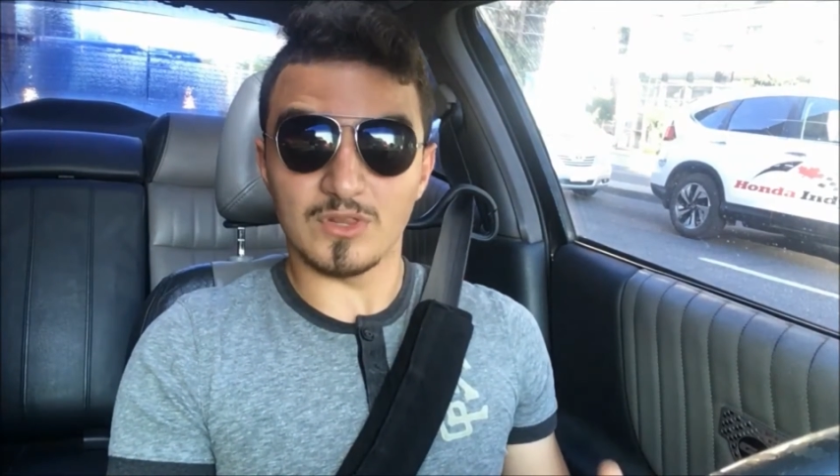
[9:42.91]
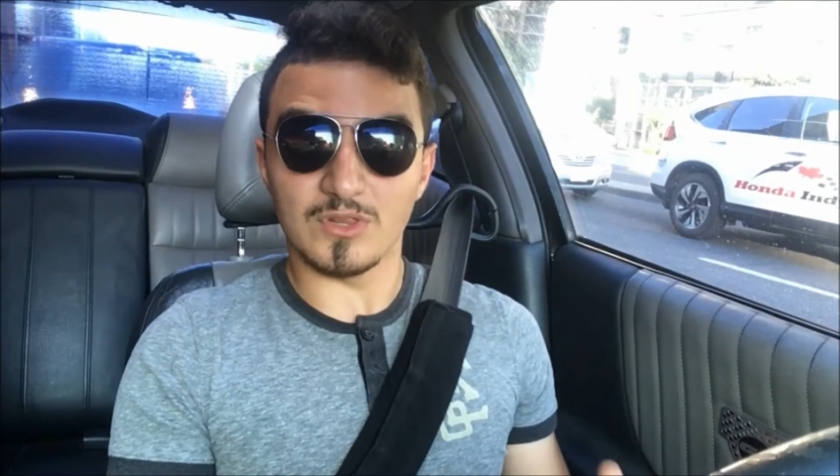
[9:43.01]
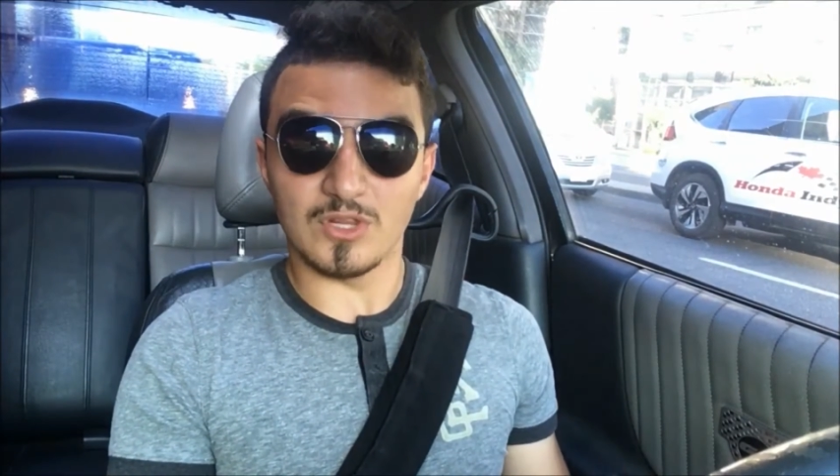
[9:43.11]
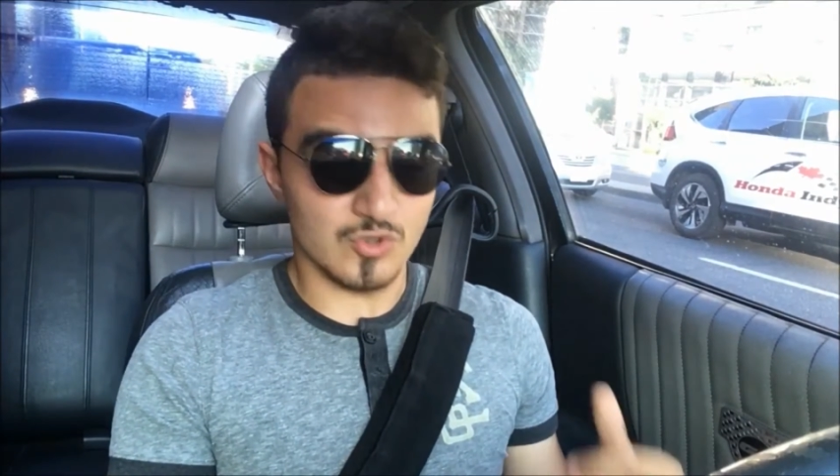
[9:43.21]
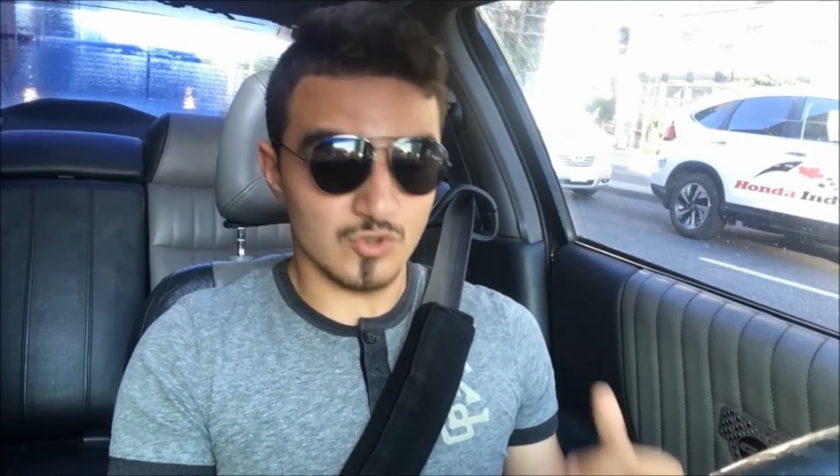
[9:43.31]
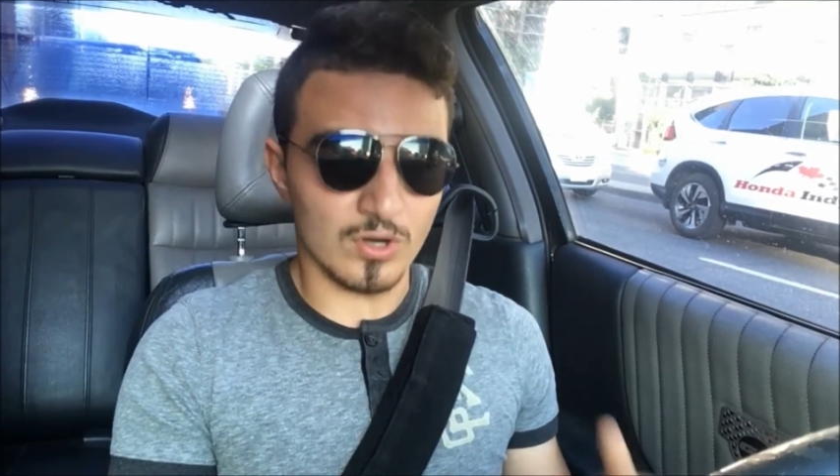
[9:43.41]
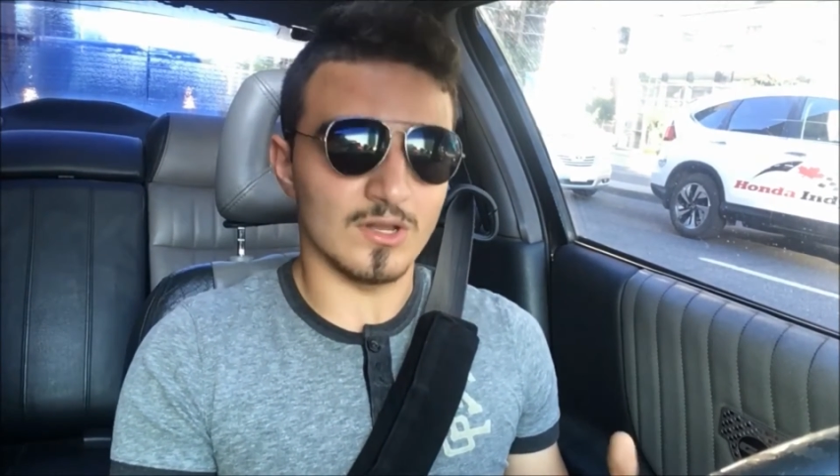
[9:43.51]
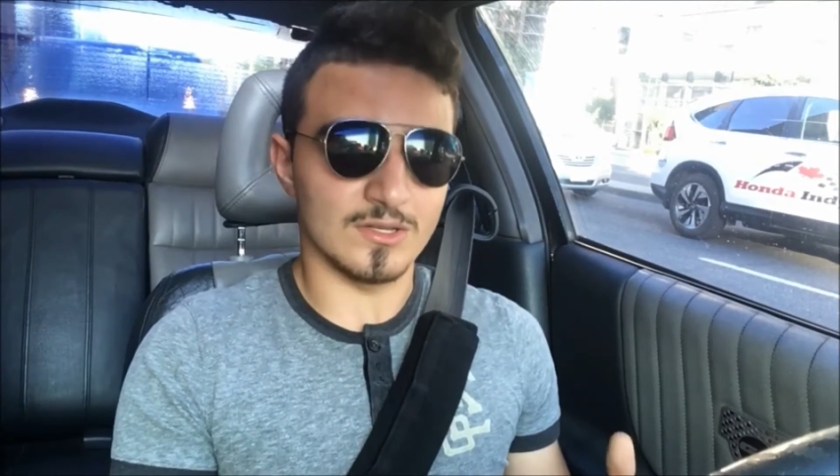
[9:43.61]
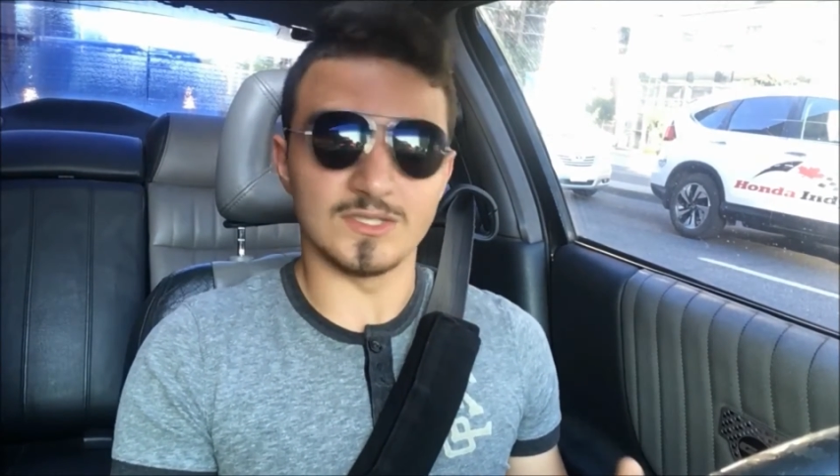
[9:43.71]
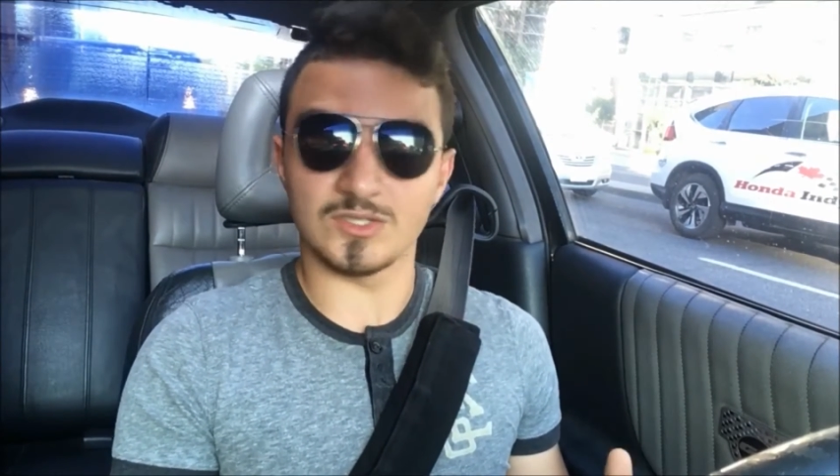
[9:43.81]
the torque
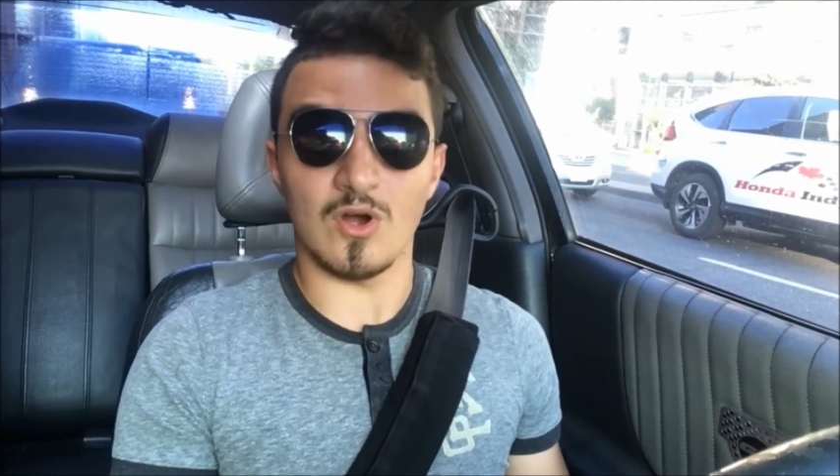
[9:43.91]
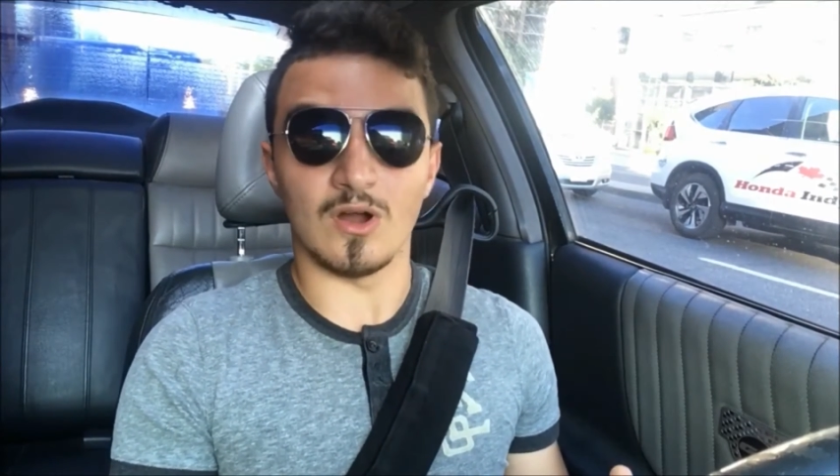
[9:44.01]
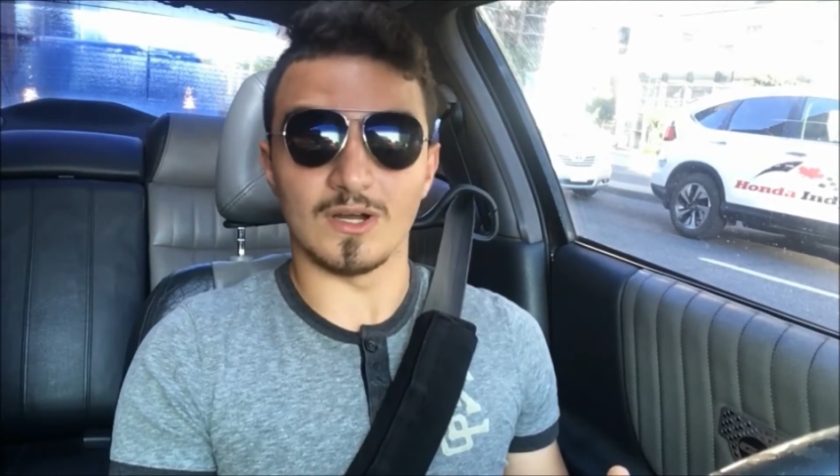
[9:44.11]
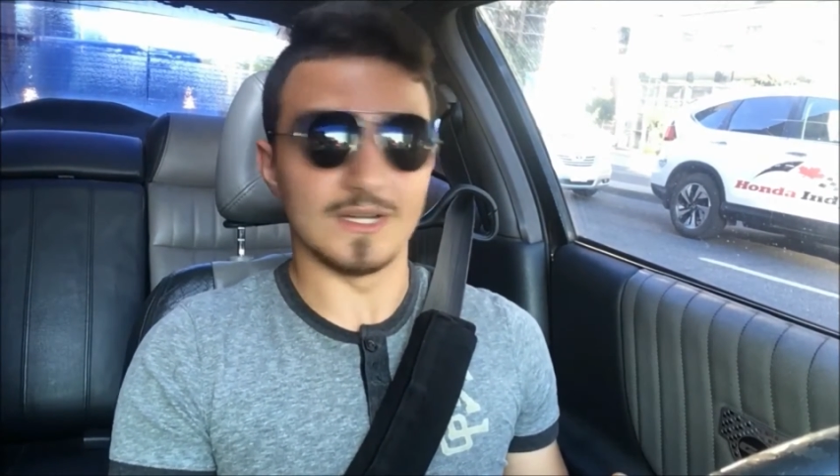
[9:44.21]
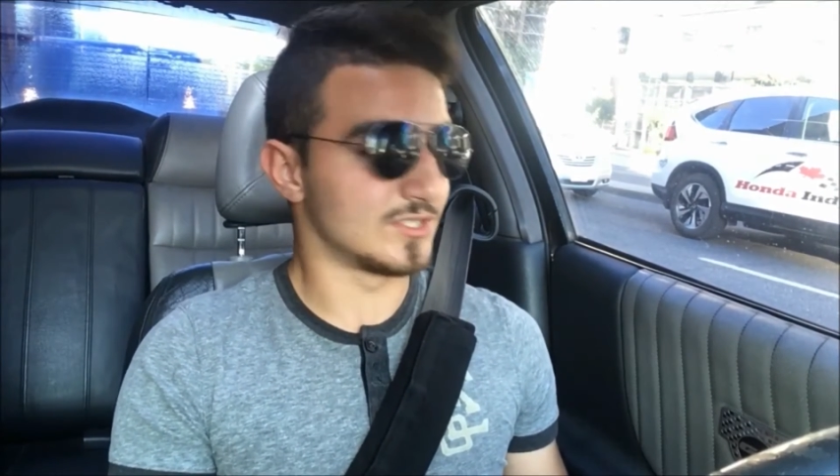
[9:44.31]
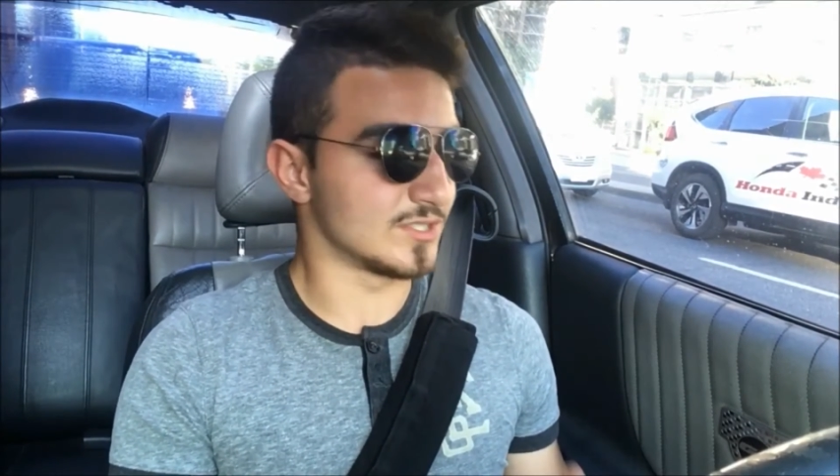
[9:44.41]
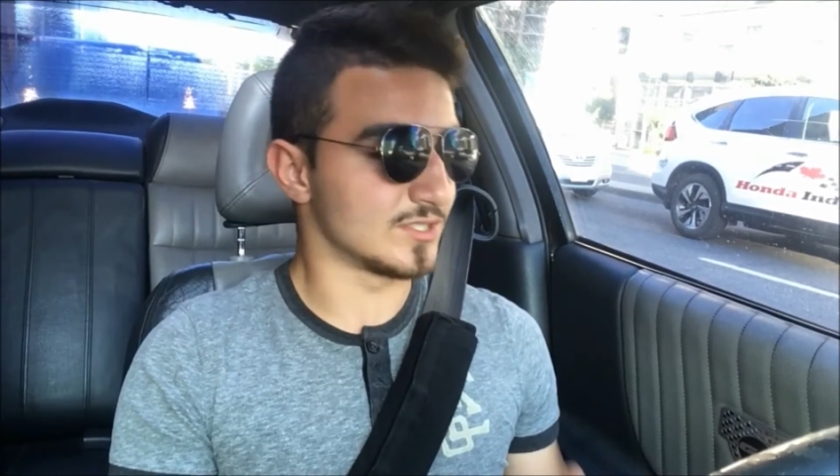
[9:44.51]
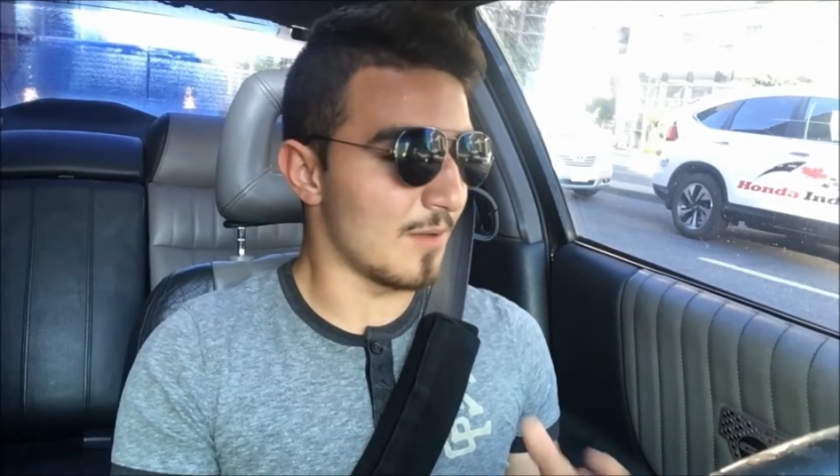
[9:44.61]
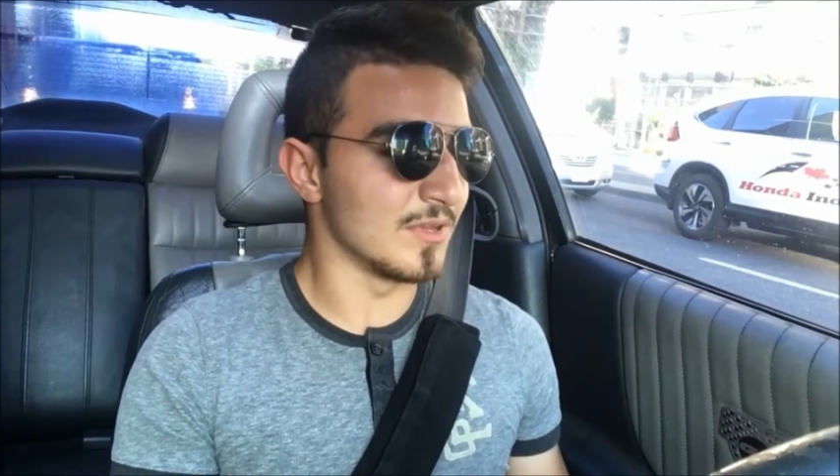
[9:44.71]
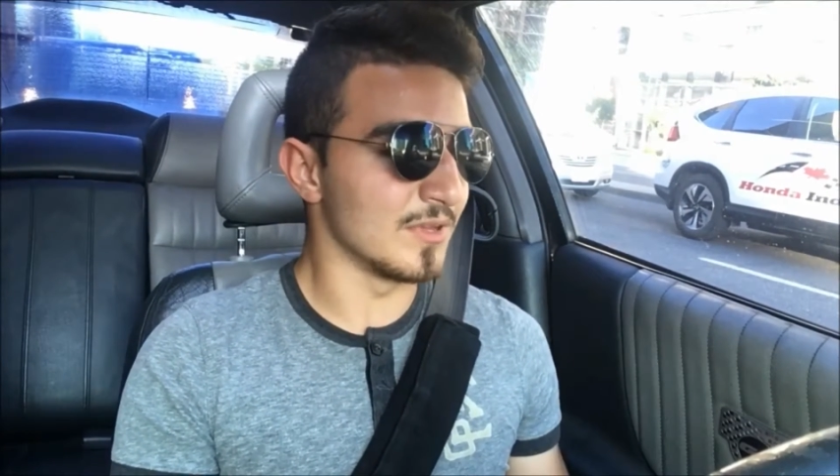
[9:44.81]
on this car is
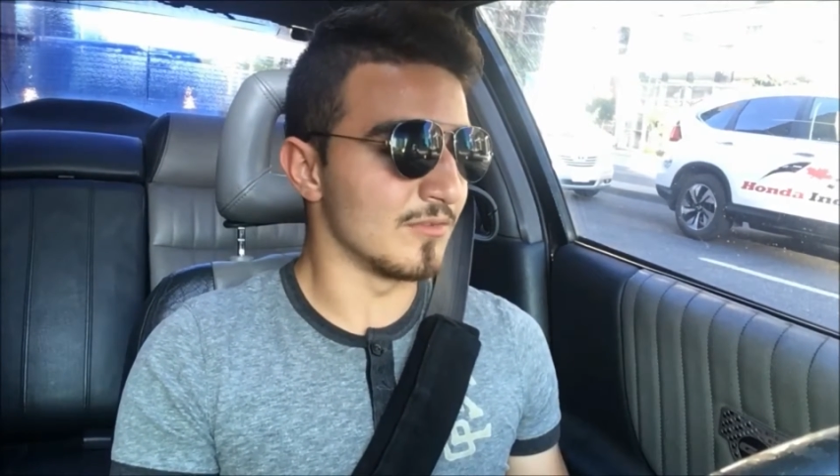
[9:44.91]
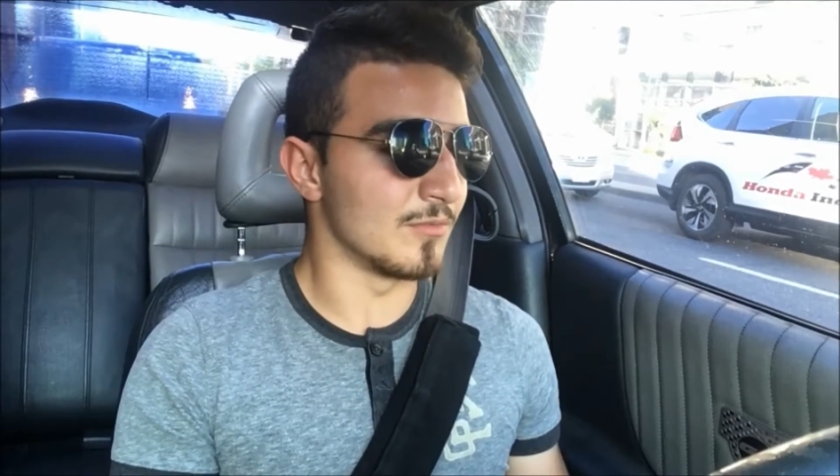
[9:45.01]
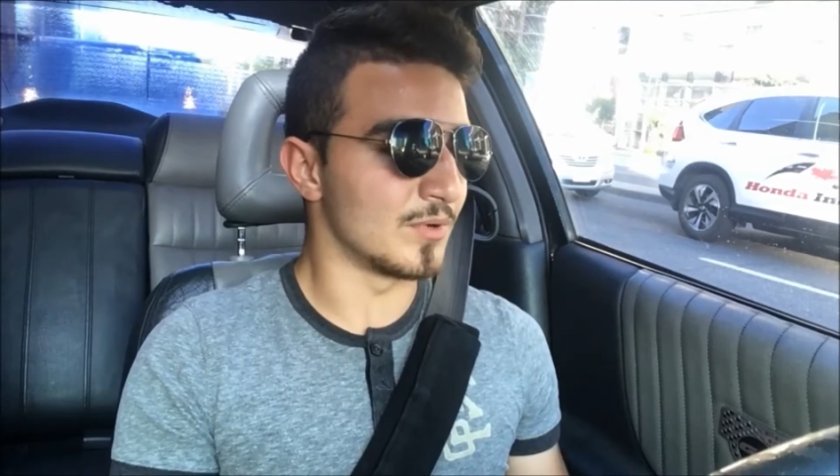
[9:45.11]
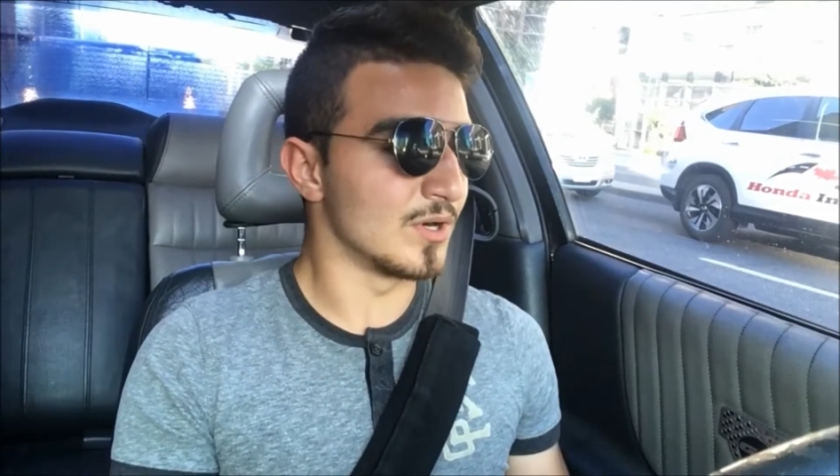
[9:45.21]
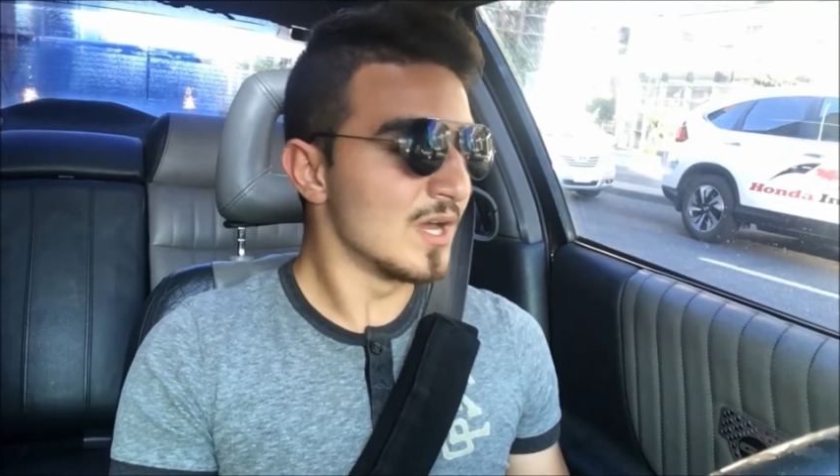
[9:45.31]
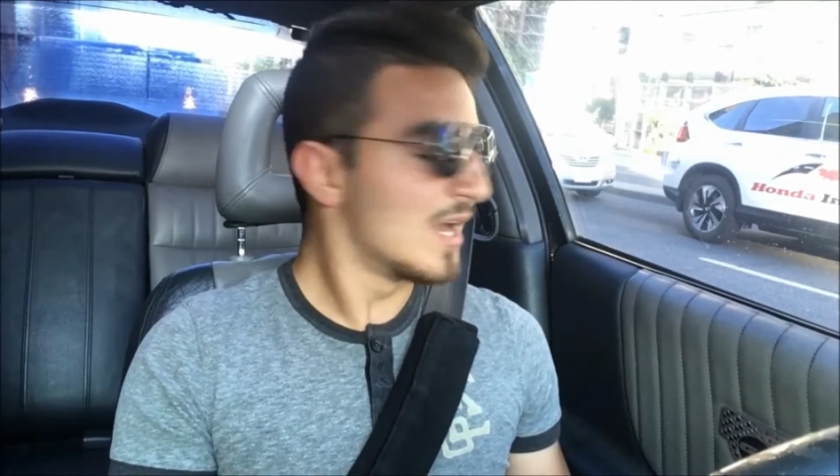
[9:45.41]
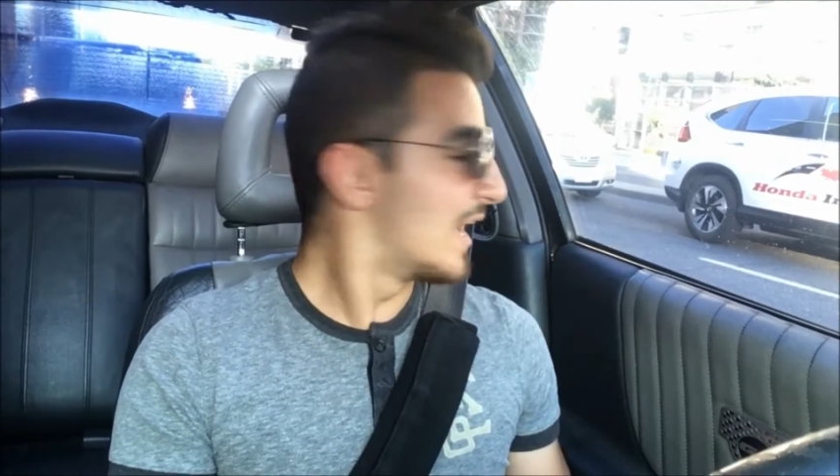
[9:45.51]
just unbelievable.